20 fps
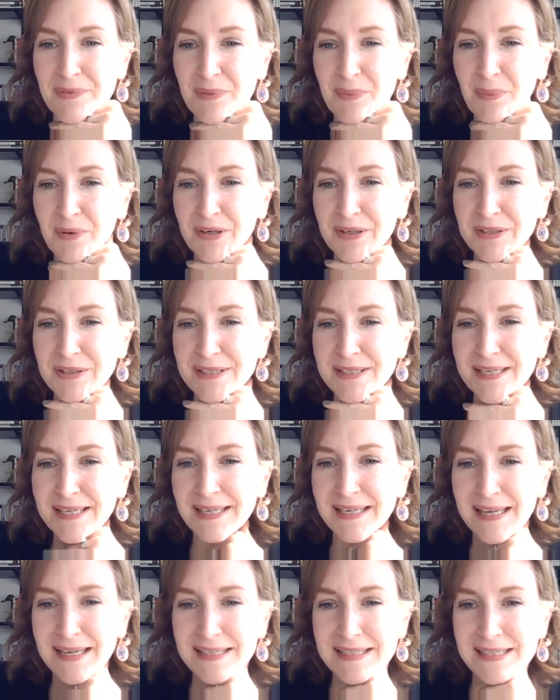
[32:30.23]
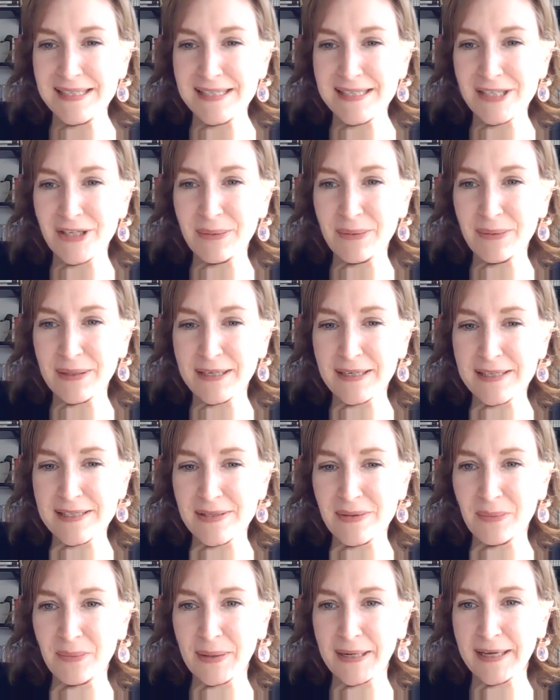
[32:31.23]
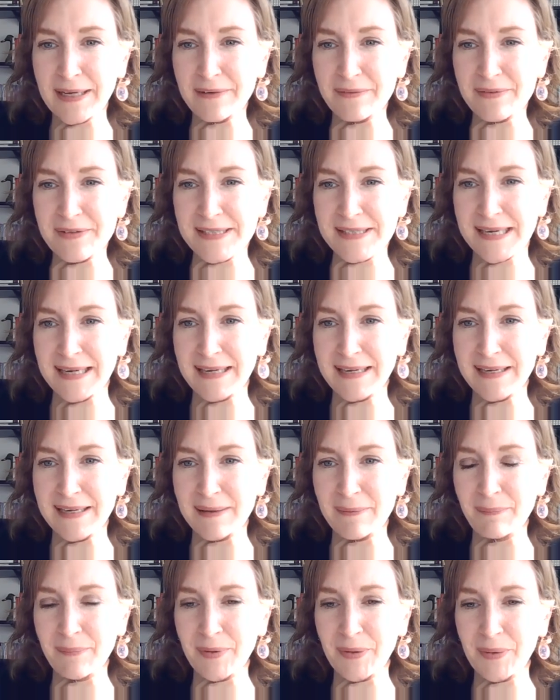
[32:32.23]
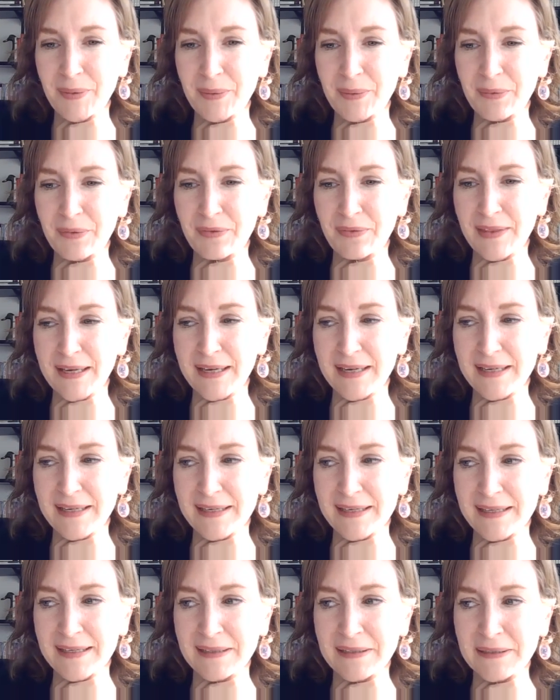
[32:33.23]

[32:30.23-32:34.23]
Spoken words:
words connected to it as a way of saying both like,